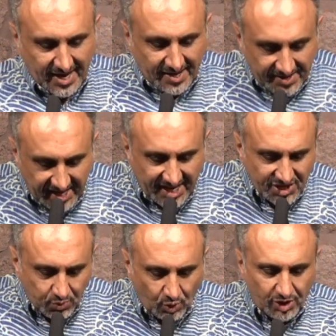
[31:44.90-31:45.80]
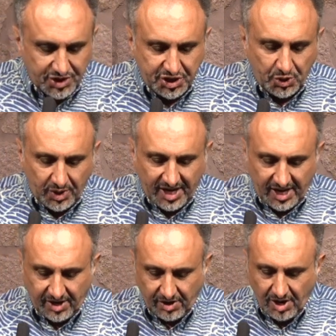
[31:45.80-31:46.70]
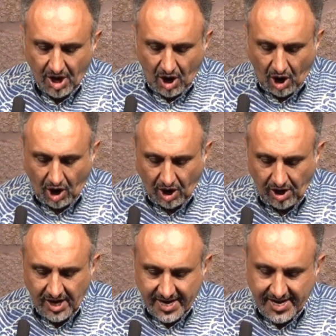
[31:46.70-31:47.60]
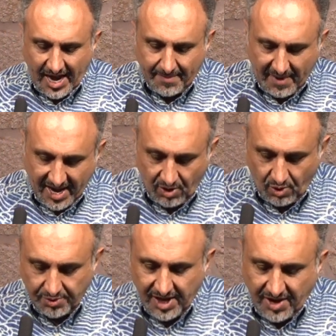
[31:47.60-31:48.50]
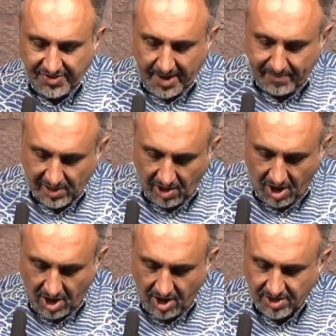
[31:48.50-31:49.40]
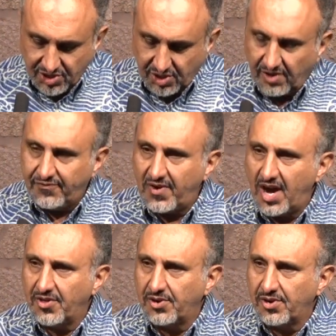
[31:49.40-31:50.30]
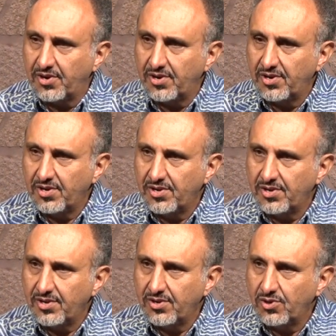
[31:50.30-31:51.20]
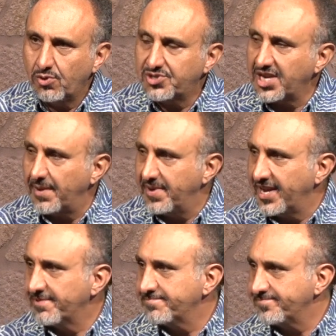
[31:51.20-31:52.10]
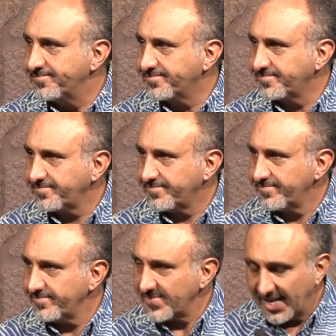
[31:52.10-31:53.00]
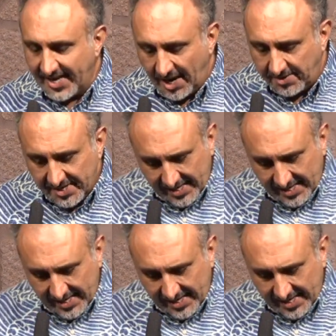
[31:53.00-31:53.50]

These words you hear are not my own, they belong to the Father who sent me. Now,